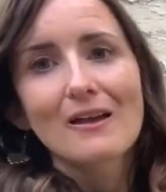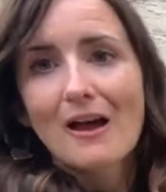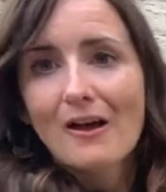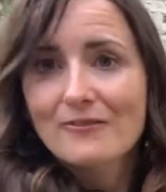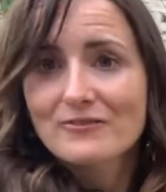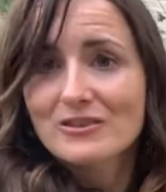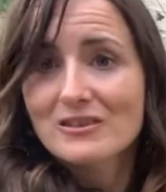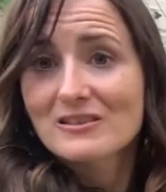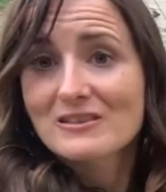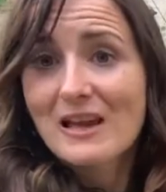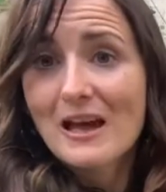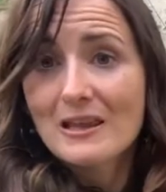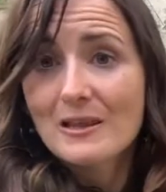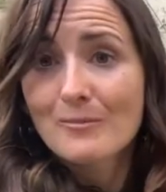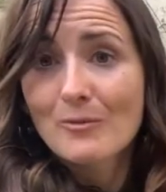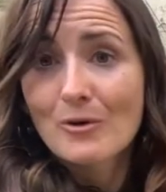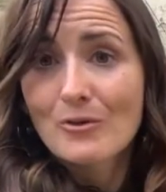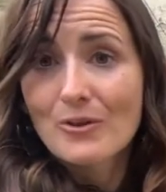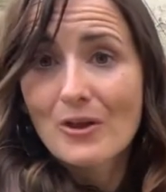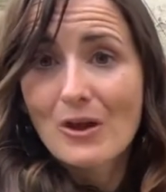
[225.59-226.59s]
I've just sat
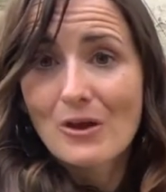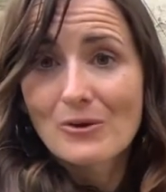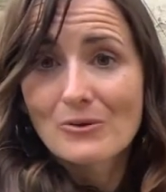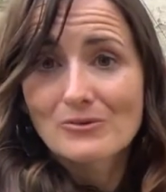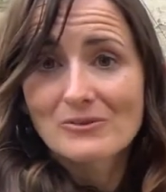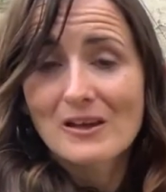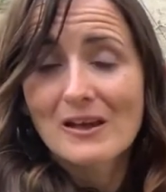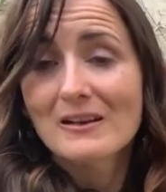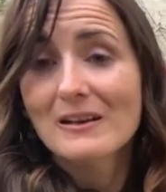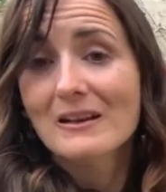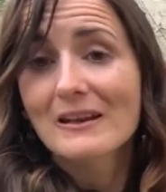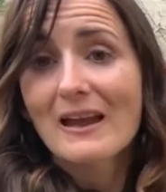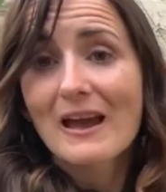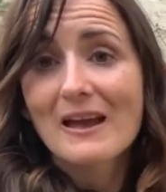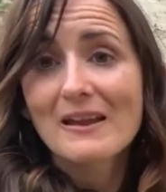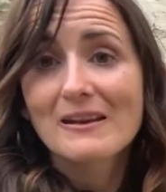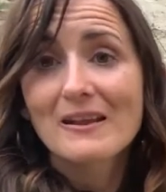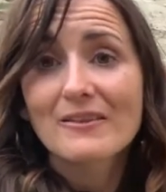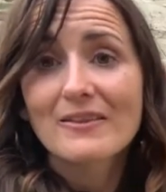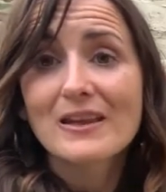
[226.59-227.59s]
them on those. And
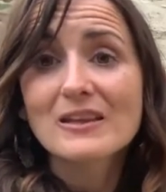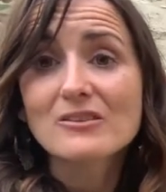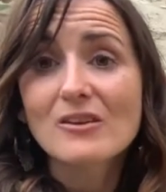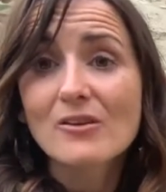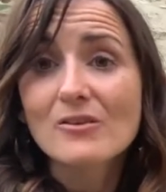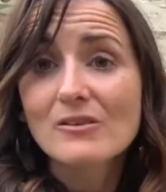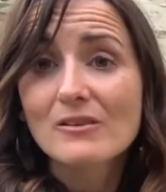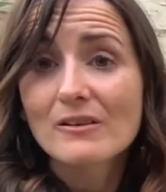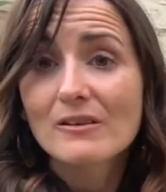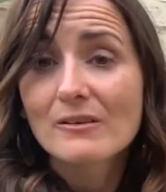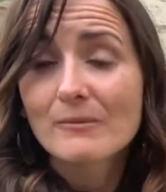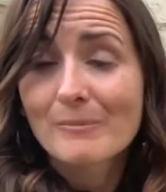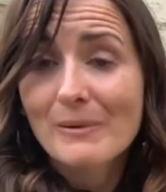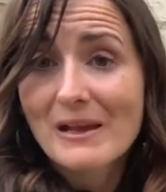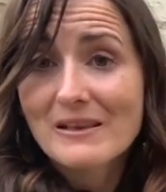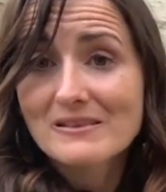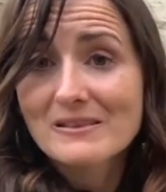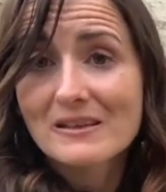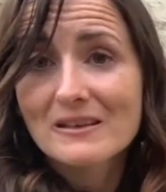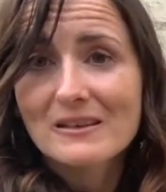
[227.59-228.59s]
again,
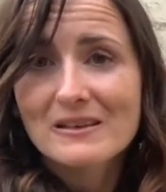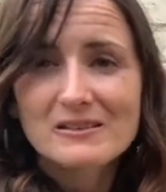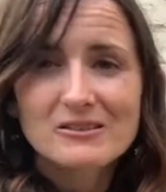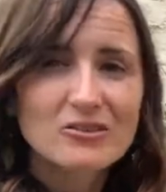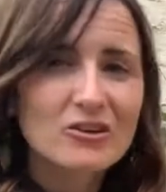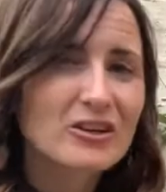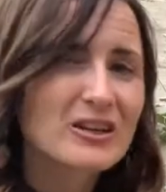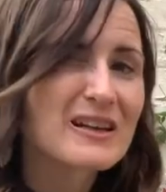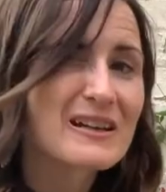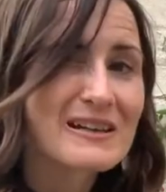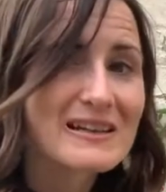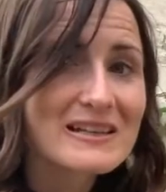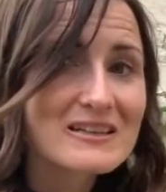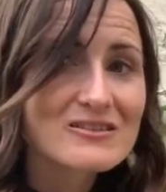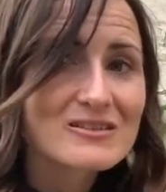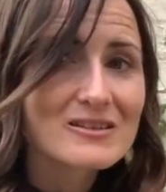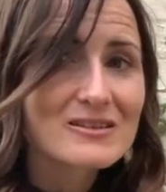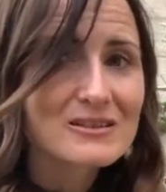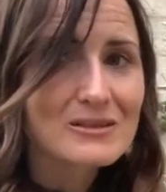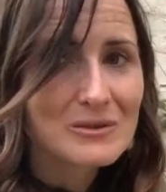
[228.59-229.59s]
plastic is not going to
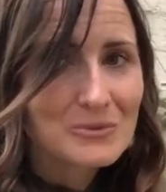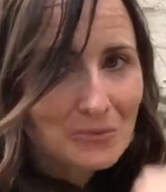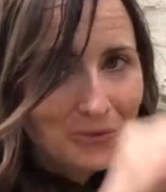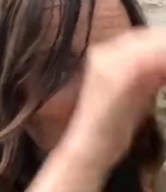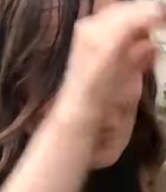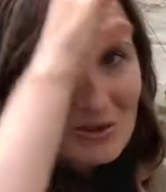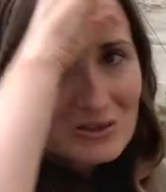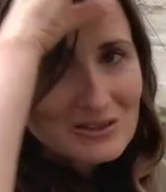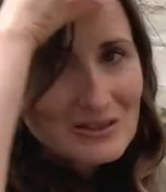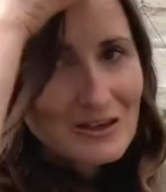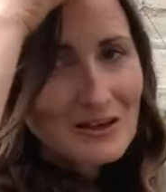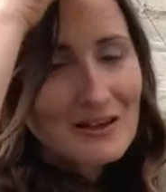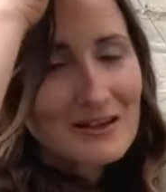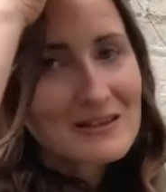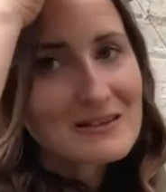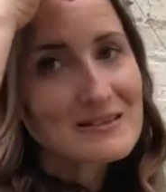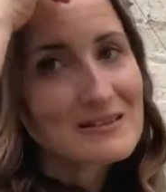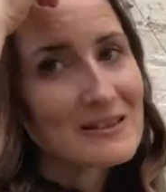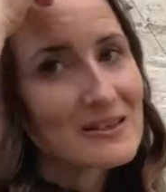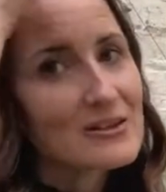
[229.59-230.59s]
leach into the water.
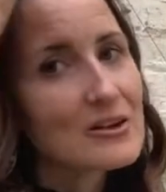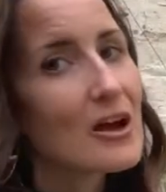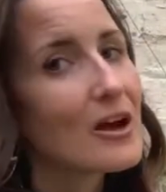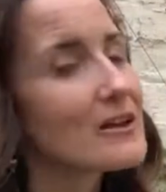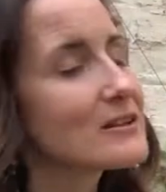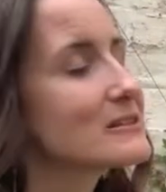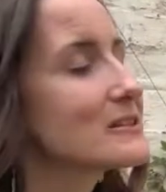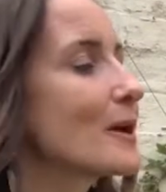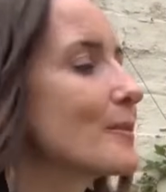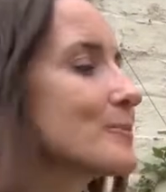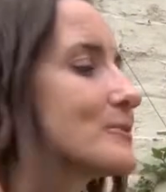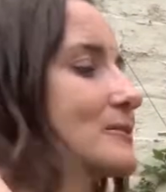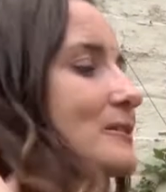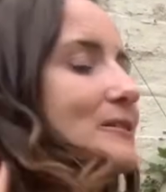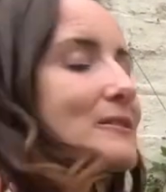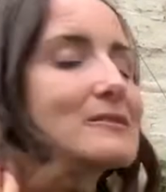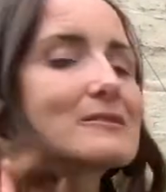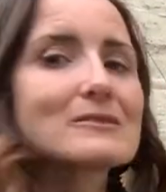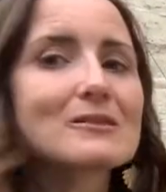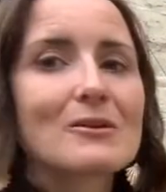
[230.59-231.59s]
It's an inert
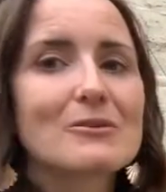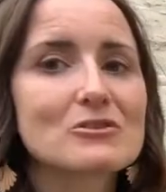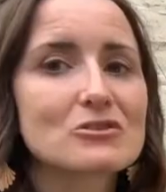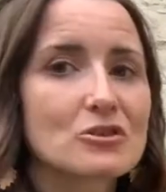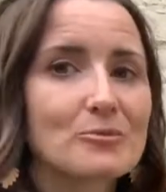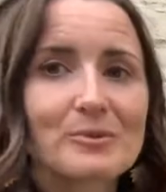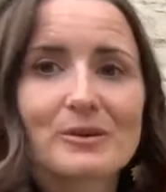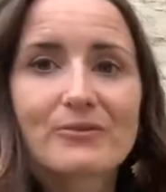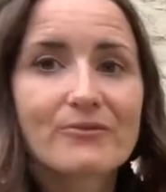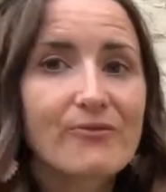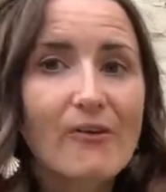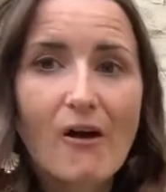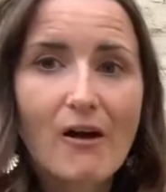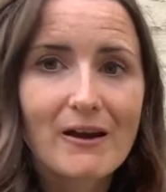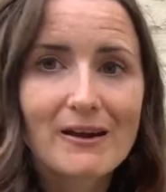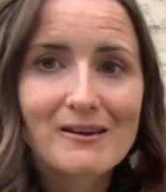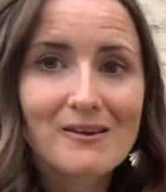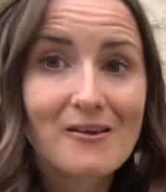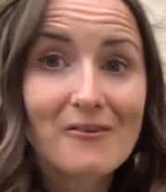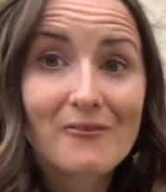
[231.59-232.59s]
substance, so it should be
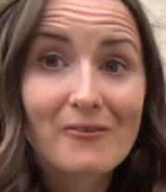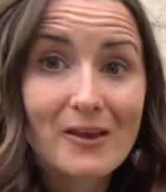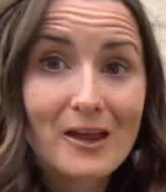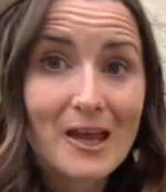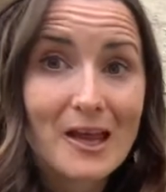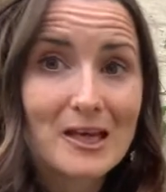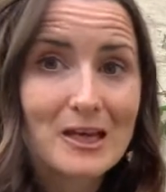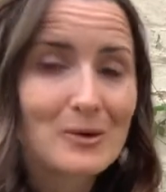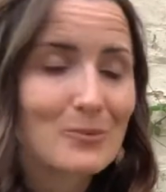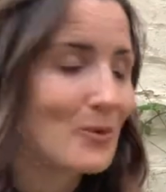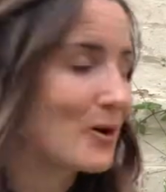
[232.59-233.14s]
fine for any